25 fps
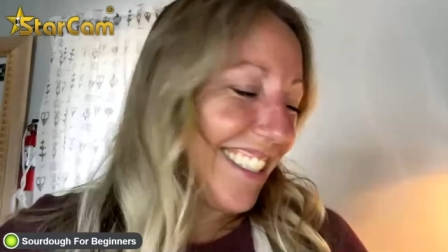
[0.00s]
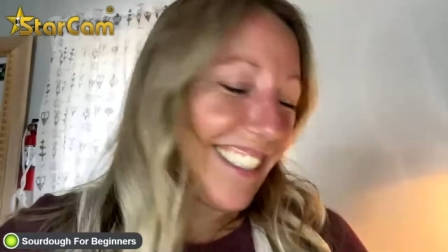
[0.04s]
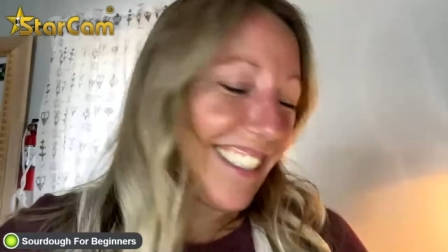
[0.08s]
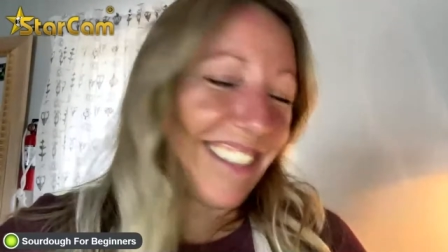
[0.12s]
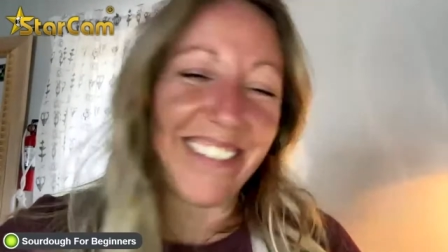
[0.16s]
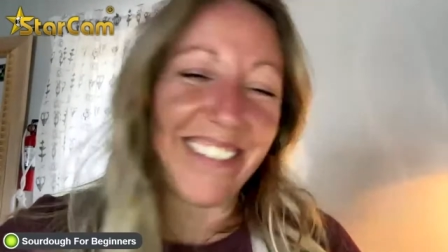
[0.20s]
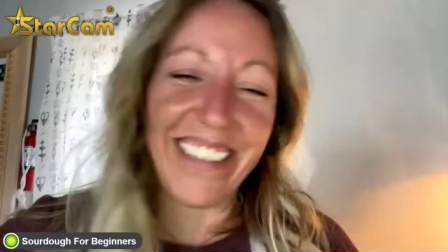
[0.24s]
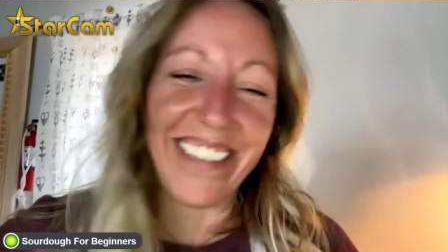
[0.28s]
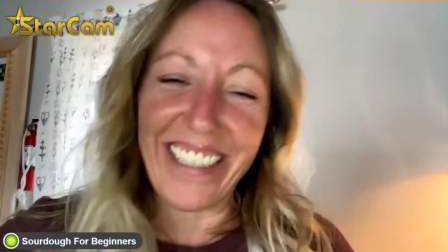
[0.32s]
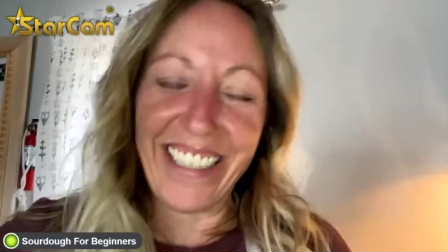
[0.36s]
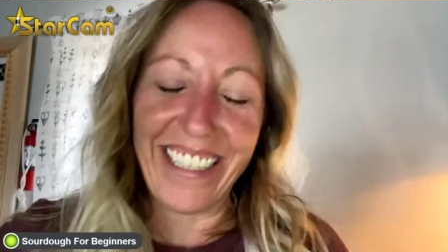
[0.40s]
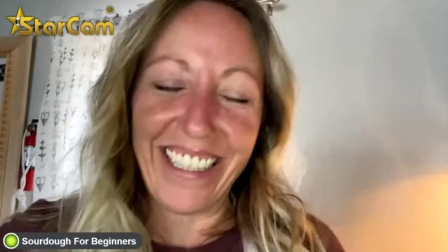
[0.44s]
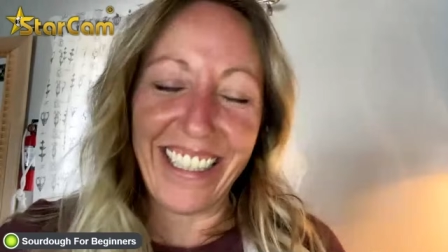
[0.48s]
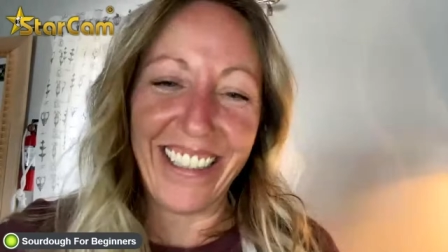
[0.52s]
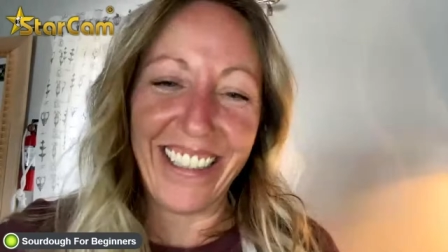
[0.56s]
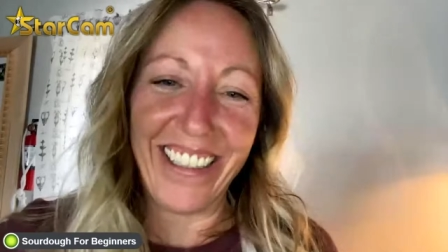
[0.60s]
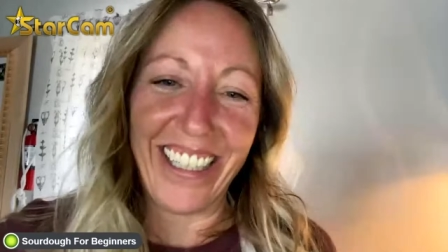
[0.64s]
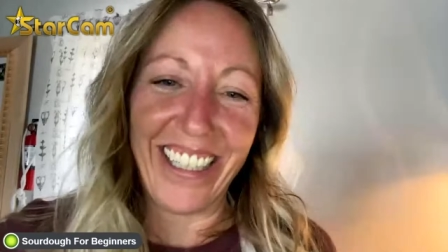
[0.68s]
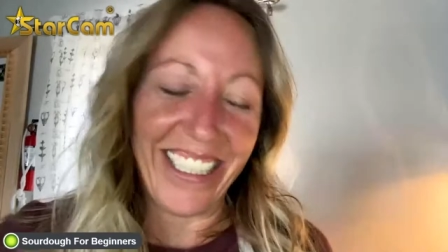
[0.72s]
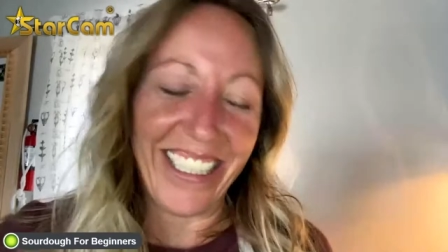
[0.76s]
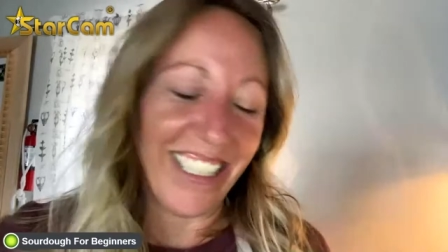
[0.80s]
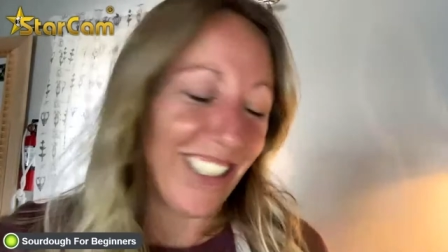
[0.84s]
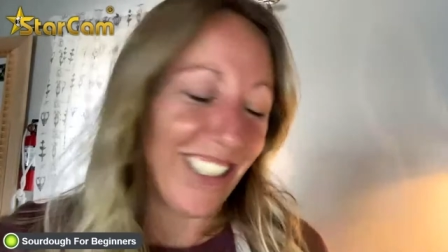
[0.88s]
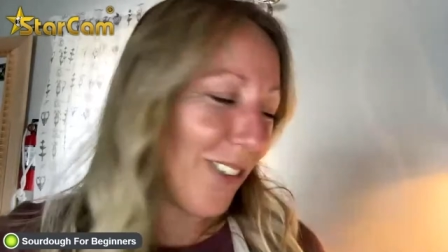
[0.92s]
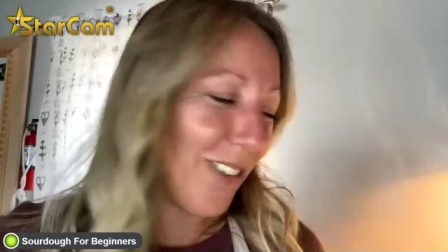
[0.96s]
That's a really good
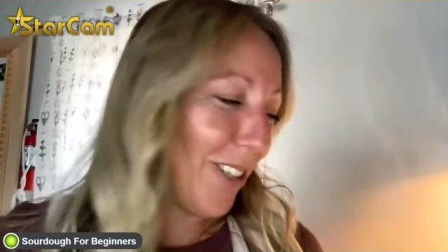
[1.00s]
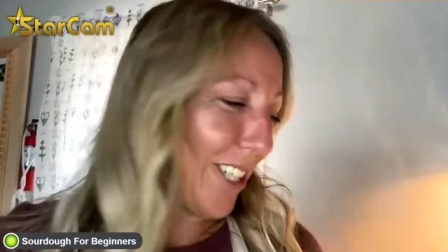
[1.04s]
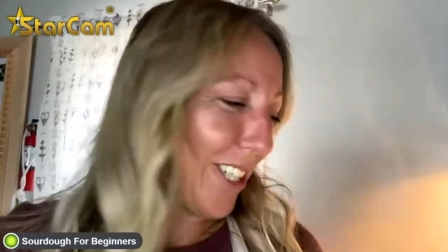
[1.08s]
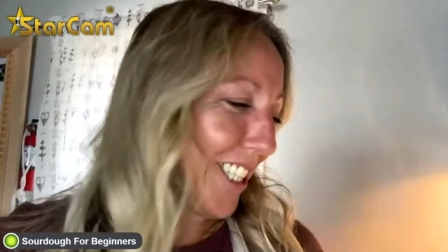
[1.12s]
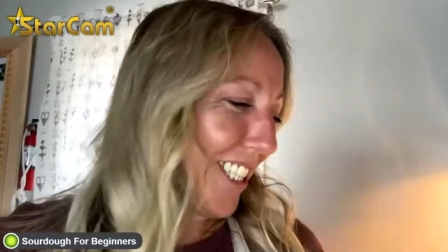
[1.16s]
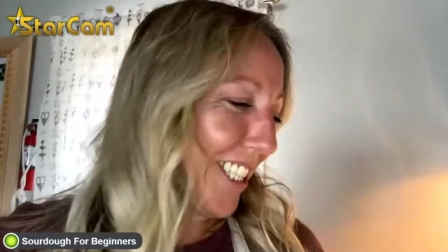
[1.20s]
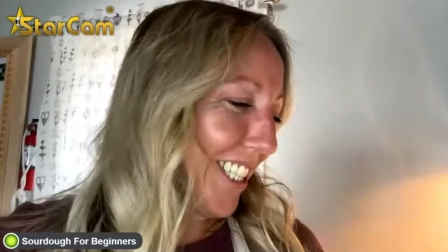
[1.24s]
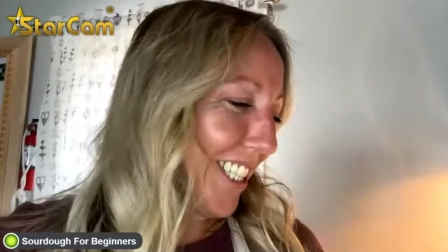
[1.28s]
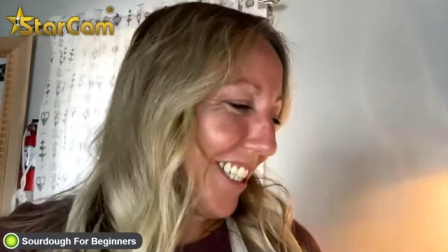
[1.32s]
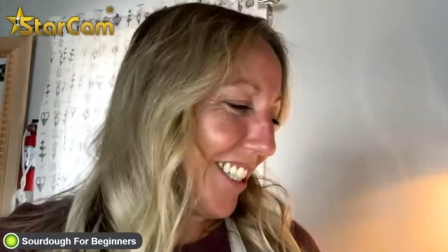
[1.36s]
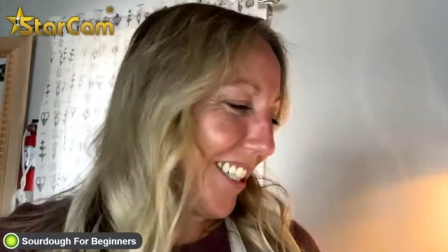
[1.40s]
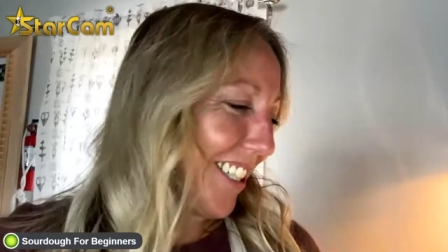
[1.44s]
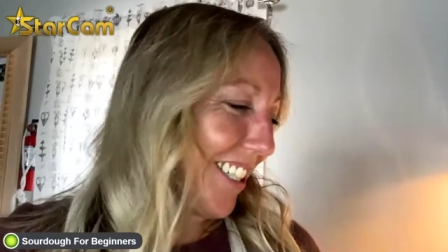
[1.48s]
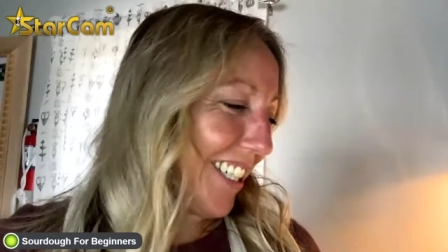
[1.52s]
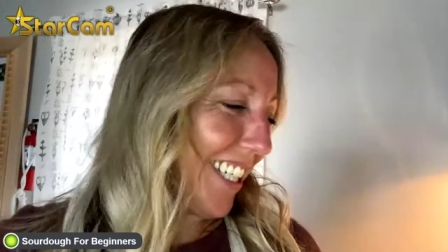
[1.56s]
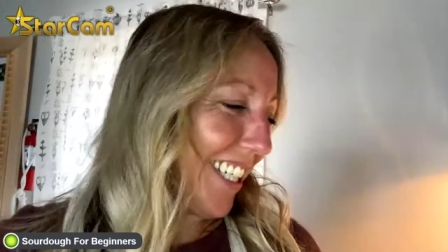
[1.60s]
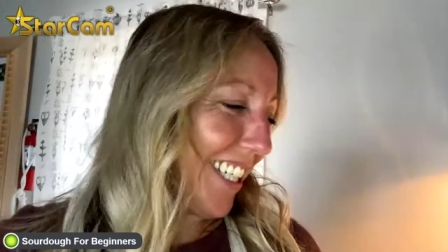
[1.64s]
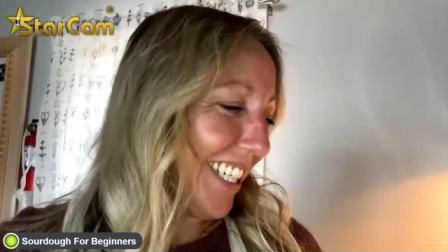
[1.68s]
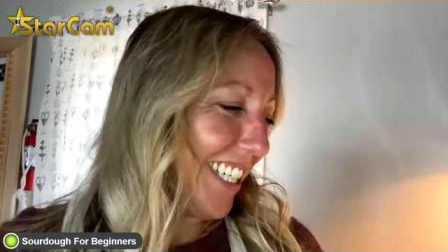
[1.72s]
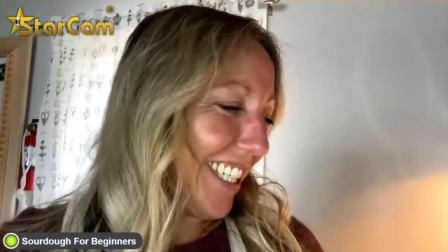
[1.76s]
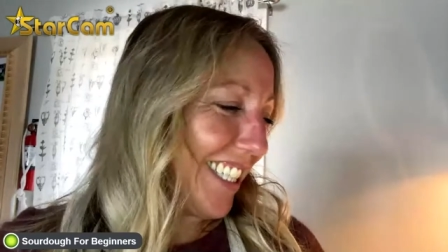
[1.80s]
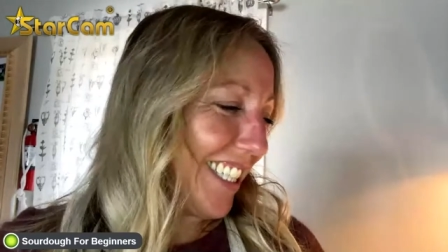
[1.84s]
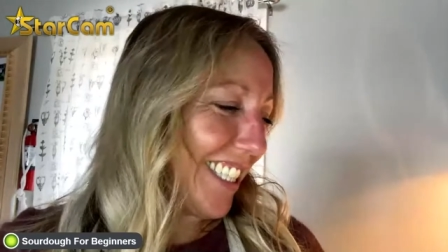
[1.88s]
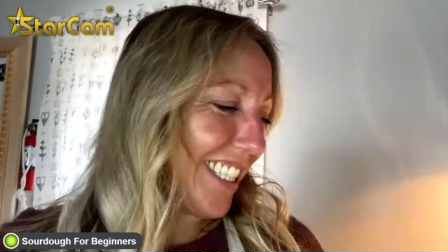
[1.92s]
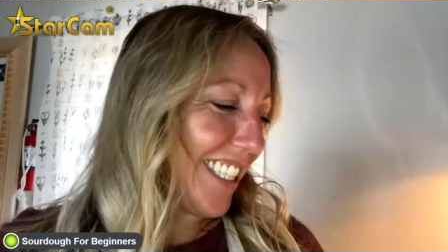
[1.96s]
question,
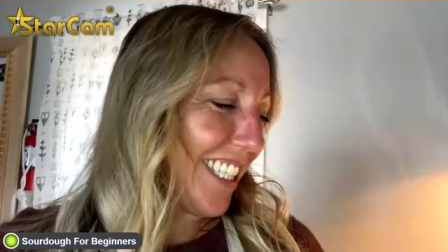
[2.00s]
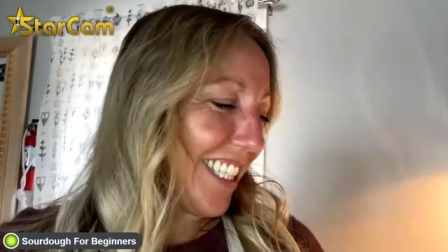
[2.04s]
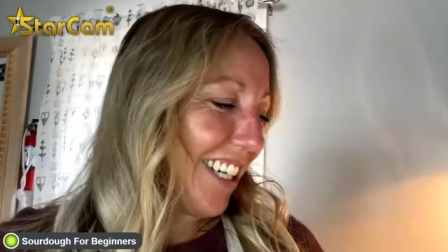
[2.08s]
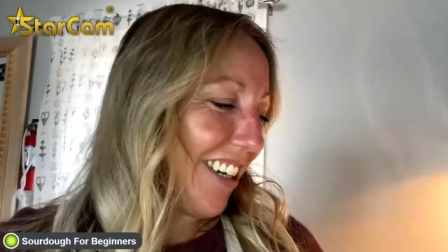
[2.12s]
Cookie.